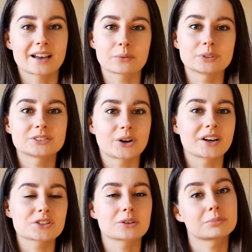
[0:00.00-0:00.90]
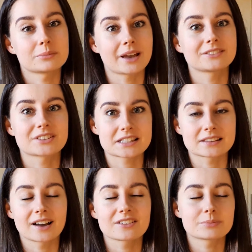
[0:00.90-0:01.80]
I would try to implement this
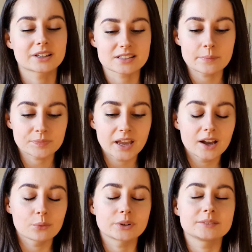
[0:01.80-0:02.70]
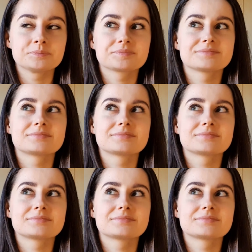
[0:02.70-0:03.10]
in life, because when